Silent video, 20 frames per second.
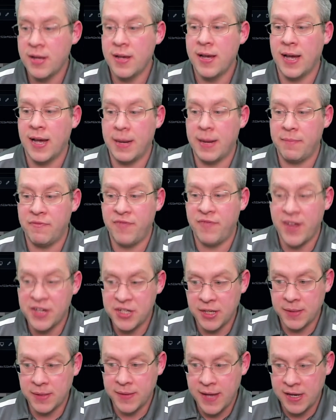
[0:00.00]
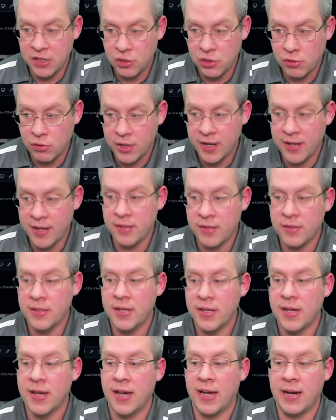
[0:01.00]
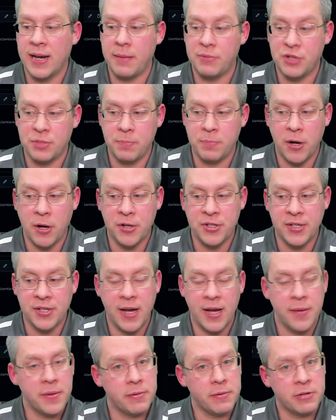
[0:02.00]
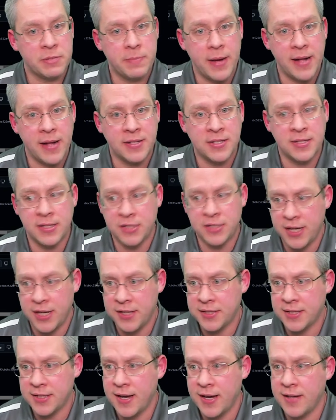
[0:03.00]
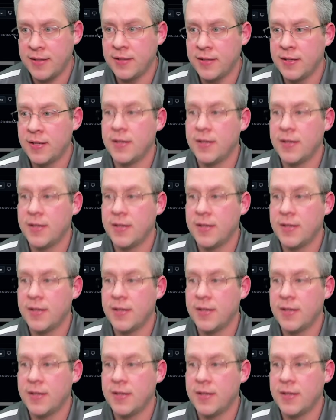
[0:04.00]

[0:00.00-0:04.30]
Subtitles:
and I'm fetching that URL, and I'm just parsing out the response to JSON,